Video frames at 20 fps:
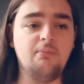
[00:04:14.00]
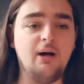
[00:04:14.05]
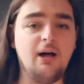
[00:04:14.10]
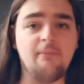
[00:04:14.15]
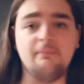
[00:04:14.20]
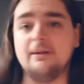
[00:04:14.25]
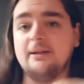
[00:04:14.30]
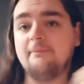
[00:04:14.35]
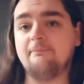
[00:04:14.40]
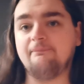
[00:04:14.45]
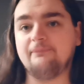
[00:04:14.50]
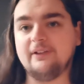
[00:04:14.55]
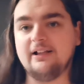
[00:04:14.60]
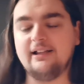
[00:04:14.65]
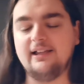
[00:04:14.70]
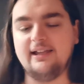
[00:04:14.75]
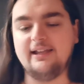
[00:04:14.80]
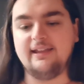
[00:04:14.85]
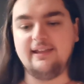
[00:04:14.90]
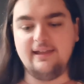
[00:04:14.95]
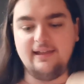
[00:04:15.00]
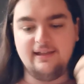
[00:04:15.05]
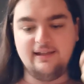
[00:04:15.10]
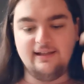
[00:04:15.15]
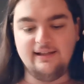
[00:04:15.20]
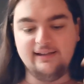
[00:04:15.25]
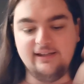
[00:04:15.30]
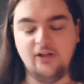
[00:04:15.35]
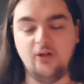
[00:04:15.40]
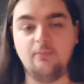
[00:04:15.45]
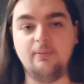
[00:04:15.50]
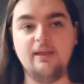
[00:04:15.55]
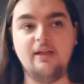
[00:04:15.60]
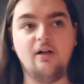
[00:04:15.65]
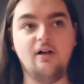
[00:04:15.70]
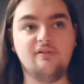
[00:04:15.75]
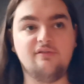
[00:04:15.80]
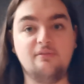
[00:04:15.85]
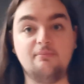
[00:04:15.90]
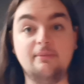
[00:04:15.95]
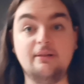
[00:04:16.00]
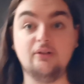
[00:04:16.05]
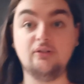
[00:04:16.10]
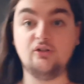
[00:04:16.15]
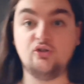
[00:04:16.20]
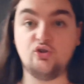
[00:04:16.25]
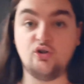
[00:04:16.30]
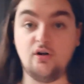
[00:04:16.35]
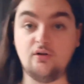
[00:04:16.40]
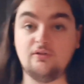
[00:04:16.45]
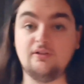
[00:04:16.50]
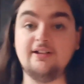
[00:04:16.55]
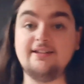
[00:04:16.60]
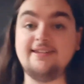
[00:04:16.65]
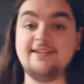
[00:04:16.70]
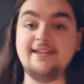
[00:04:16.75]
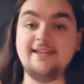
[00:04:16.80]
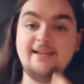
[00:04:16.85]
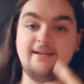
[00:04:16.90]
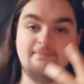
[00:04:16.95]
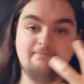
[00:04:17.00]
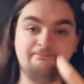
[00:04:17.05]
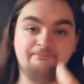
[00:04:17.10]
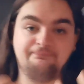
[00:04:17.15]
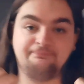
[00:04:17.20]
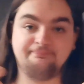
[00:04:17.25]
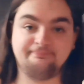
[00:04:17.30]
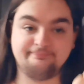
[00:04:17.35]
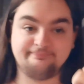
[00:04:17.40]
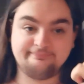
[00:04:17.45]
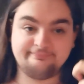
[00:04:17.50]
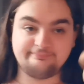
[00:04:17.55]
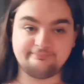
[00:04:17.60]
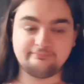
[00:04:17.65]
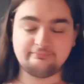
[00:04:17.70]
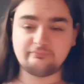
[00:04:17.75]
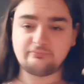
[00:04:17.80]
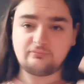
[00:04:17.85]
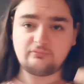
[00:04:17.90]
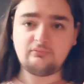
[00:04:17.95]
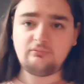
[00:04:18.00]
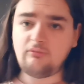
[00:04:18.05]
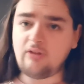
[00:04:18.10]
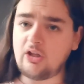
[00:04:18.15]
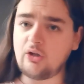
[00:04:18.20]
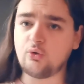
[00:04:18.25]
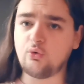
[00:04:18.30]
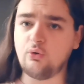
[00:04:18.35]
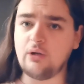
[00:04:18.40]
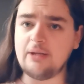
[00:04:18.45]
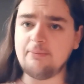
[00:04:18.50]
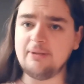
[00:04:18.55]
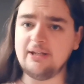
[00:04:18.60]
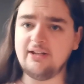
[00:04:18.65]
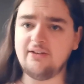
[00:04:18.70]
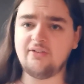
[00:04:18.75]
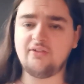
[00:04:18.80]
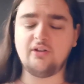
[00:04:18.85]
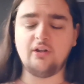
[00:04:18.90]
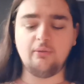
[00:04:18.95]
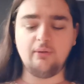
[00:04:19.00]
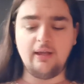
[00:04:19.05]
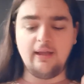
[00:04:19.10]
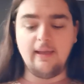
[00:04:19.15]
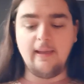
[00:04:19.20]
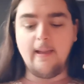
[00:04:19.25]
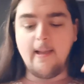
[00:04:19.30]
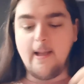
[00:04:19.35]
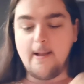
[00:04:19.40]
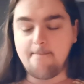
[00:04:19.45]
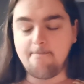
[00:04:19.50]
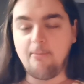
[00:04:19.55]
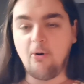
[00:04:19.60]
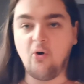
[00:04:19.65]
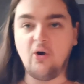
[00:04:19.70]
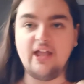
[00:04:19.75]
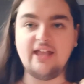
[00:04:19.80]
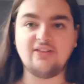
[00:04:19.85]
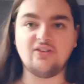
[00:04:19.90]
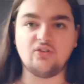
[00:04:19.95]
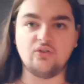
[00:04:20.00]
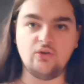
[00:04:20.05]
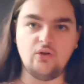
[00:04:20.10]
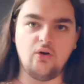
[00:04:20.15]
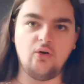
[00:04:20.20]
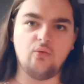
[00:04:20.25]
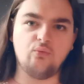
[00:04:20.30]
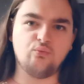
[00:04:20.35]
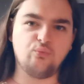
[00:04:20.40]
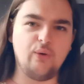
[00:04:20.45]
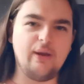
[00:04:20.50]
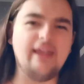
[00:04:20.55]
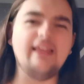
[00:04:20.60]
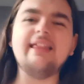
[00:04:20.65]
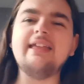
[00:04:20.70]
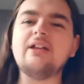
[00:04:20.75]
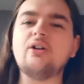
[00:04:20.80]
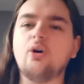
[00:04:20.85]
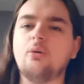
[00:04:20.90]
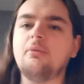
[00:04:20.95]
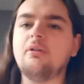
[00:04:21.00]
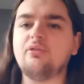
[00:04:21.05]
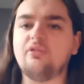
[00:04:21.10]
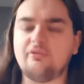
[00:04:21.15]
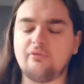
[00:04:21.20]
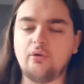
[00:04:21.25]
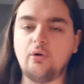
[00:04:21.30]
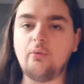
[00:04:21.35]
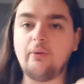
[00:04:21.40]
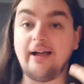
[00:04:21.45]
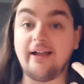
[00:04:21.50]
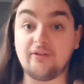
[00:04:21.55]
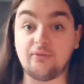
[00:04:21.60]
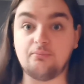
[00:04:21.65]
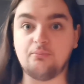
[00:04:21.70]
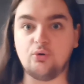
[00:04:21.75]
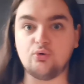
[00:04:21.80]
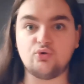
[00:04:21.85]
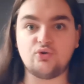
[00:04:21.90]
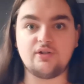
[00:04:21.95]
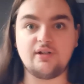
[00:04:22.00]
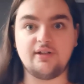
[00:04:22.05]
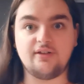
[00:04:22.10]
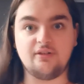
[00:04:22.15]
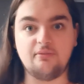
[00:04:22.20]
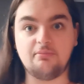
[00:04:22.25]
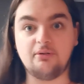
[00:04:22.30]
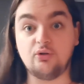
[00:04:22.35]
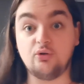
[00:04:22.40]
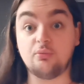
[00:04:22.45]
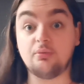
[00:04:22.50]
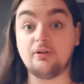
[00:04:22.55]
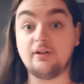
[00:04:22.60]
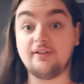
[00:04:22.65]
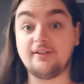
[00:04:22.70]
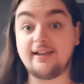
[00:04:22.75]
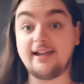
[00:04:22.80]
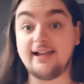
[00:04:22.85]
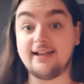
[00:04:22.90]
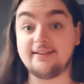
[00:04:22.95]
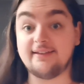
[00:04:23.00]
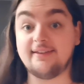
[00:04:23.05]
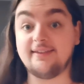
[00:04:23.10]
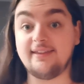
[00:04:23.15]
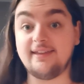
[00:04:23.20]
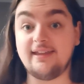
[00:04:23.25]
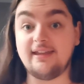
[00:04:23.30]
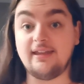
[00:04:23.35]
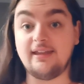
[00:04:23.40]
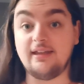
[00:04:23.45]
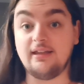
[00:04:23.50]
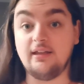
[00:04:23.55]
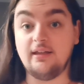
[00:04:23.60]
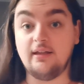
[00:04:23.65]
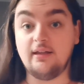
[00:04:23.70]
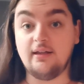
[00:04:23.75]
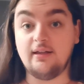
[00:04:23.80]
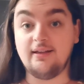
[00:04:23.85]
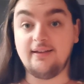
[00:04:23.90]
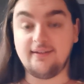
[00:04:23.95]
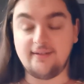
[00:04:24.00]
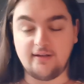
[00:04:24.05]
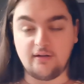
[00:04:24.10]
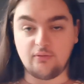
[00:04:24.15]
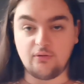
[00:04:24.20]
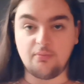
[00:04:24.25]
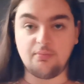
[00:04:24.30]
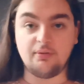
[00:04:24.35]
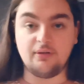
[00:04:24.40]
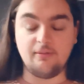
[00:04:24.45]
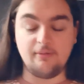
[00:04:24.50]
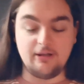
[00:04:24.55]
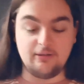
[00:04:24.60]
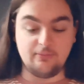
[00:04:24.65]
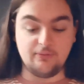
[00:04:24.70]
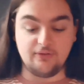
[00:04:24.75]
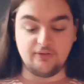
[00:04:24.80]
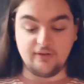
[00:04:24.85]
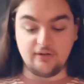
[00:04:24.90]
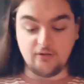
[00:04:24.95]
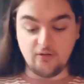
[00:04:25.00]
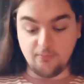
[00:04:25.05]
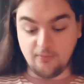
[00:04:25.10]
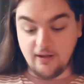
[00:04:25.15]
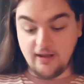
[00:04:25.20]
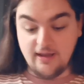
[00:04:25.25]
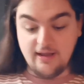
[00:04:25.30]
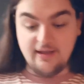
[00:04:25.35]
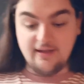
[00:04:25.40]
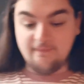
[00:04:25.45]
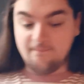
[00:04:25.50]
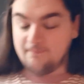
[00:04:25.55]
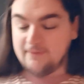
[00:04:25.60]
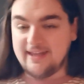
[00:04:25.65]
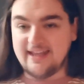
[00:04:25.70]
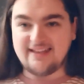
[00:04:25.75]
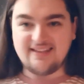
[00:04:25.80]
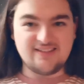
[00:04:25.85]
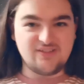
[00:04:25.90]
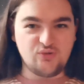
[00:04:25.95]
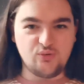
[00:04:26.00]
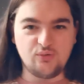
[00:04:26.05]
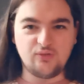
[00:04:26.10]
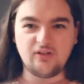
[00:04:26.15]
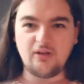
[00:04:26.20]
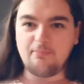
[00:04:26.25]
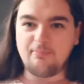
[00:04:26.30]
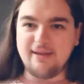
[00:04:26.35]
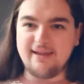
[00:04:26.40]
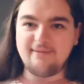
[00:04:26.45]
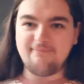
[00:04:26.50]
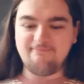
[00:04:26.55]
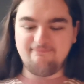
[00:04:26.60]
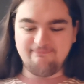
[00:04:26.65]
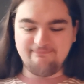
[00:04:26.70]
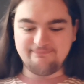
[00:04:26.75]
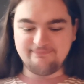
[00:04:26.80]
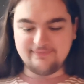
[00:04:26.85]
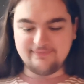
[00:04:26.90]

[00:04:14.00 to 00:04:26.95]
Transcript: pardon me, like a little bit of a milk chocolatey creaminess to it, but it's not really coming through as much as the blueberries and the syrup, the maple syrup. It's just a bit